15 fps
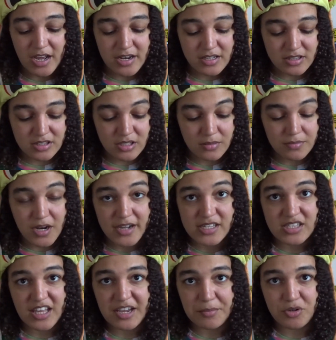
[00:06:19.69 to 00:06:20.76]
And the
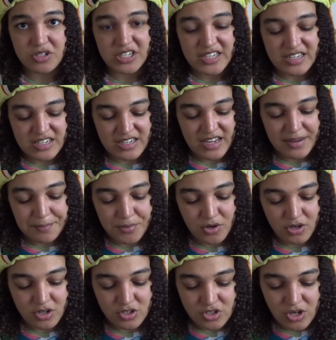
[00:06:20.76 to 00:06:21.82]
nice thing about
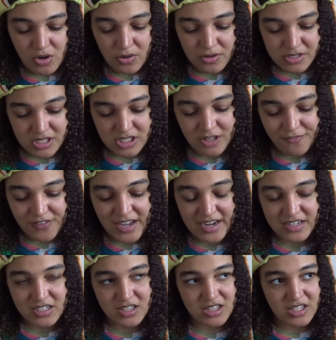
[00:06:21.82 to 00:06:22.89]
D-input controllers is the
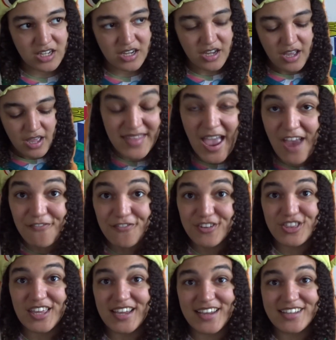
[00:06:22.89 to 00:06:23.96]
fact that
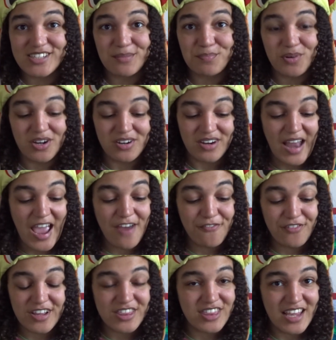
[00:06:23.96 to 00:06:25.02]
everything is a button.
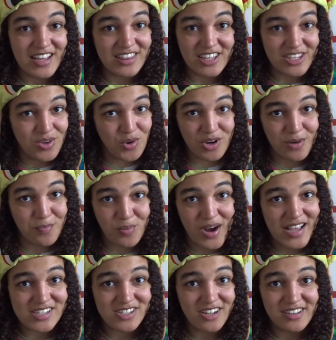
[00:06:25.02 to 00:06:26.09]
Everything that you can
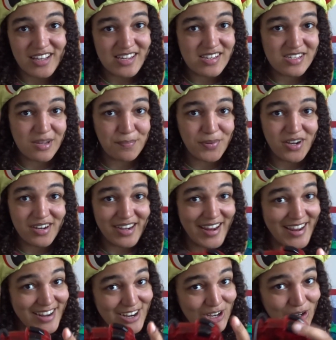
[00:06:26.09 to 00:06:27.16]
press on this is a button,
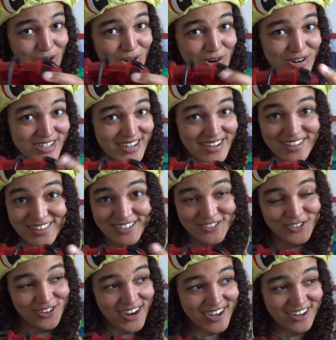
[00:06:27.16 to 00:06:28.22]
including the
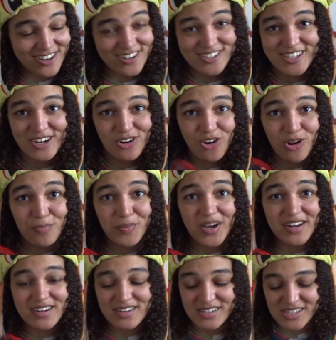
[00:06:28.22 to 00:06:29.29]
triggers. They're all
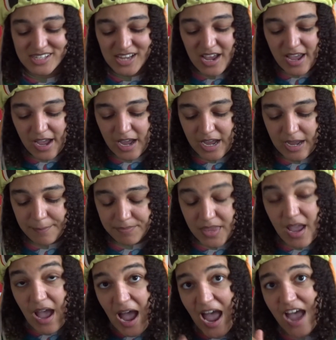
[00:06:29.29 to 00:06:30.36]
buttons. I
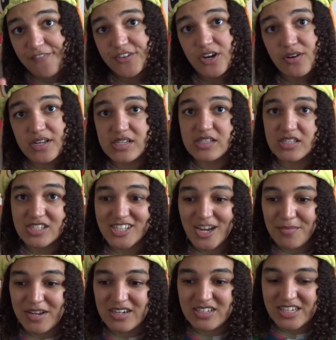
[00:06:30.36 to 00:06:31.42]
have noticed that
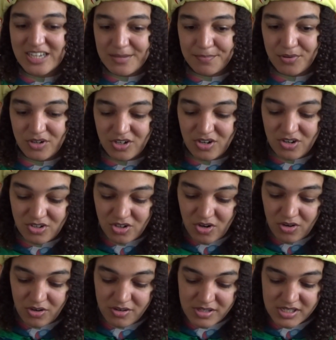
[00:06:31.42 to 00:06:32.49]
some D-input
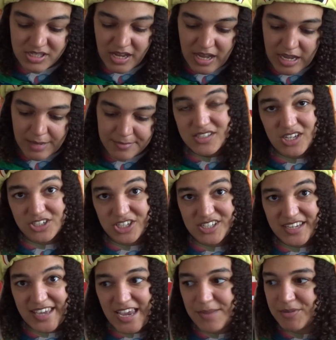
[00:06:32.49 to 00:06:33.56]
controllers, such
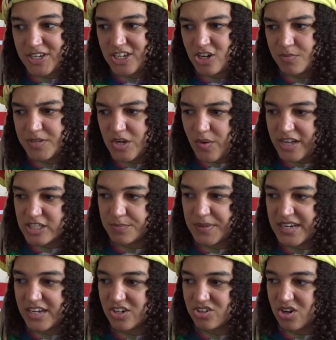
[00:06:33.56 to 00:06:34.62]
as a GameCube
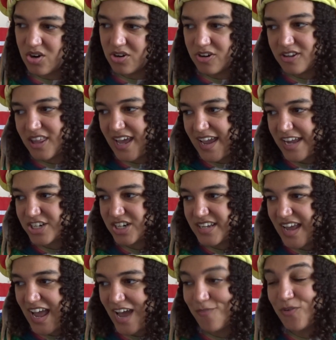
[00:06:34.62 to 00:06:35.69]
USB controller that I
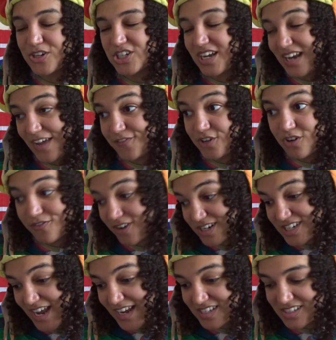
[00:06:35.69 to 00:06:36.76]
actually have, which I left over
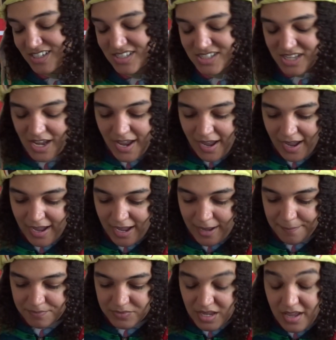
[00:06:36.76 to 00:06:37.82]
in Texas,
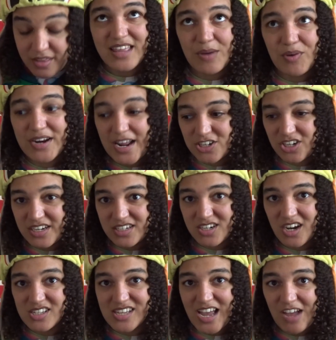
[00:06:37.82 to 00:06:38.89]
that one actually
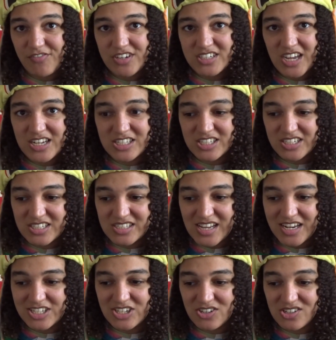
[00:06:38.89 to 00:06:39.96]
does have intensity
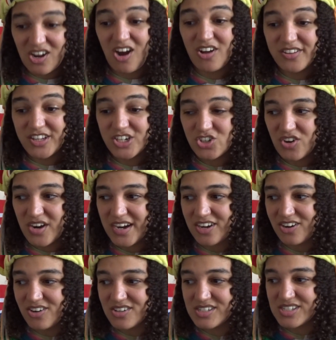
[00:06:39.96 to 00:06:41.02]
sensors on the
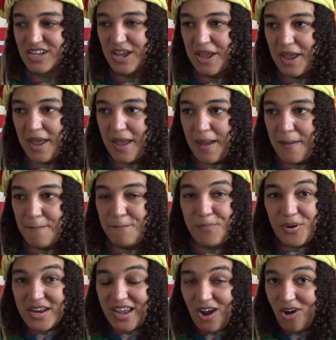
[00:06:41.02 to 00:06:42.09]
triggers.
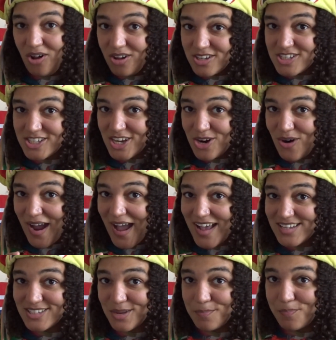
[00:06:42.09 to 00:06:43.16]
But it also
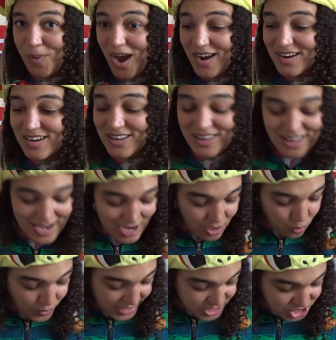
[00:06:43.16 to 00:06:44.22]
has a button
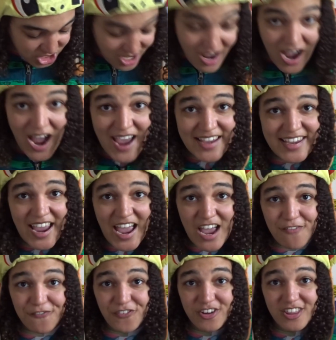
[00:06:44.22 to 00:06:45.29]
there, which I
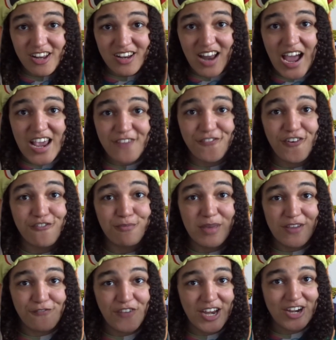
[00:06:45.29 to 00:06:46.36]
can't for the life of
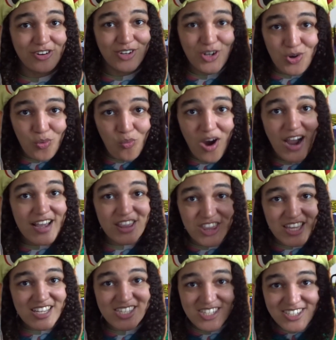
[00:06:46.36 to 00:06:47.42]
me figure out why
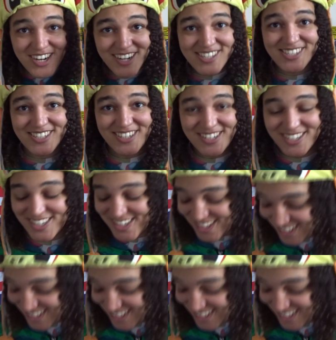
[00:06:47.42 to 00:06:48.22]
this doesn't.